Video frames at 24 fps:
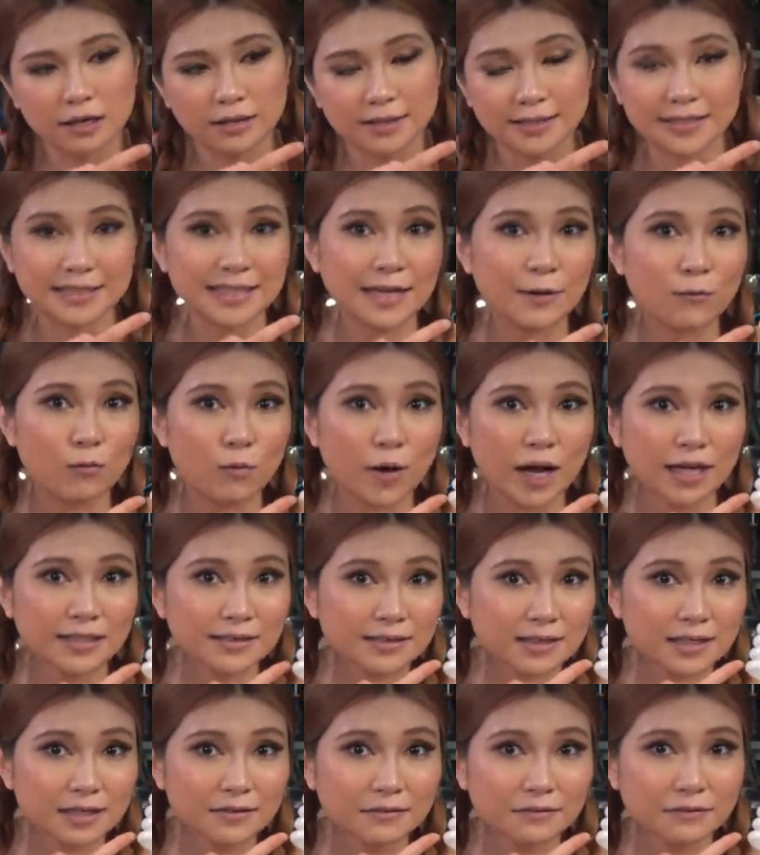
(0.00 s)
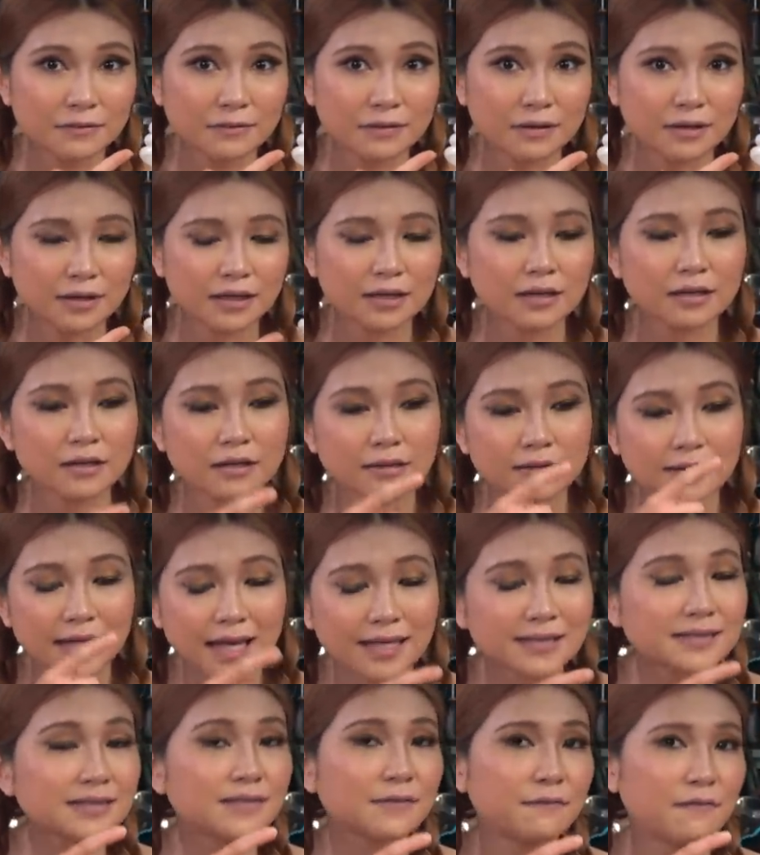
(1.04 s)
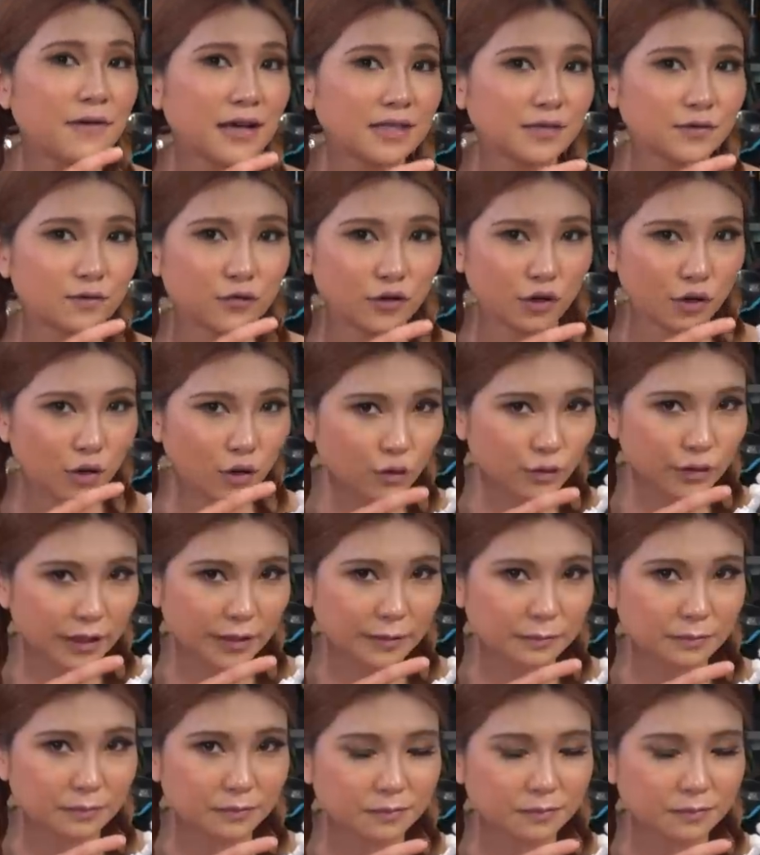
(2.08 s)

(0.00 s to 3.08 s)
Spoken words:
See that white stuff? That's the fast fur coating.